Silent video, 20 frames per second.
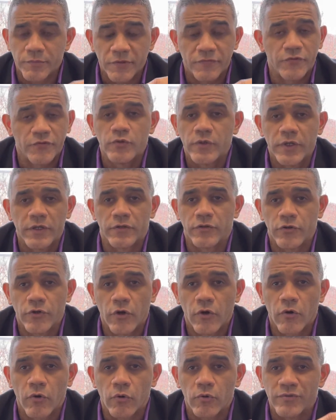If you didn't
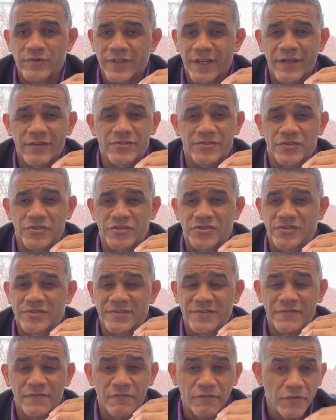know, there's a
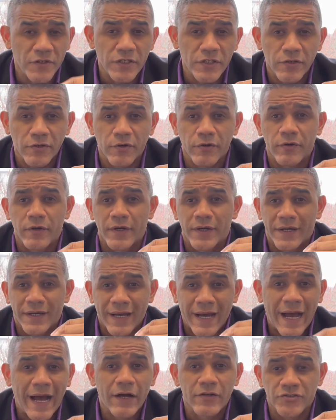severe
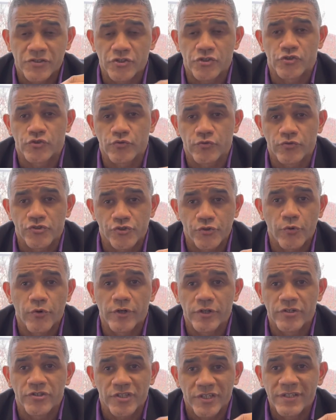housing
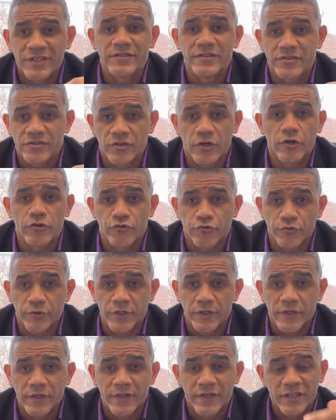shortage in this
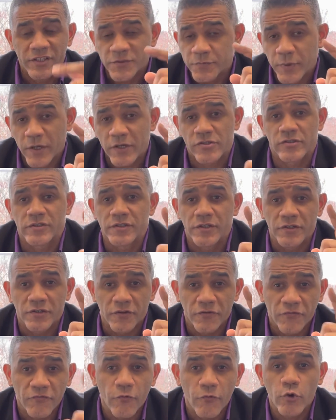country, especially an
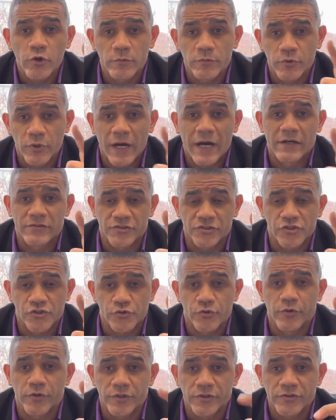affordable housing
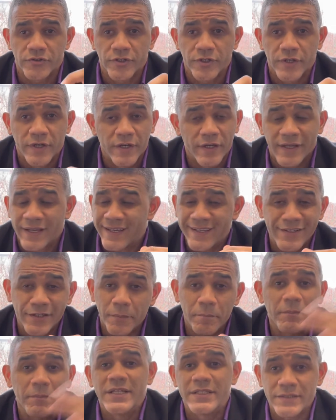shortage in the
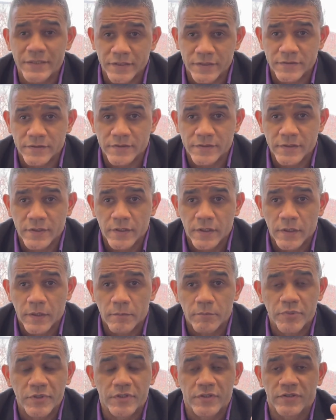millions,
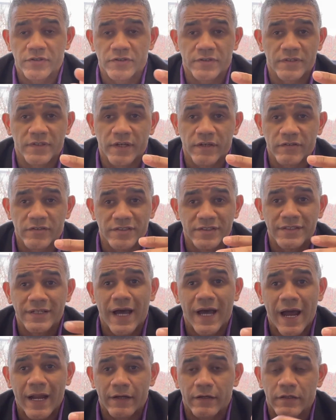because there's
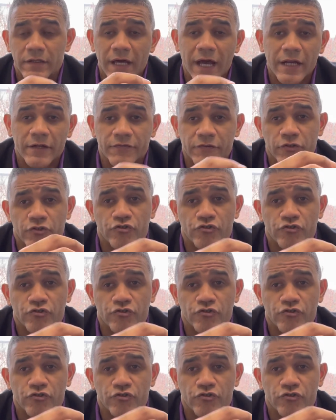not a lot of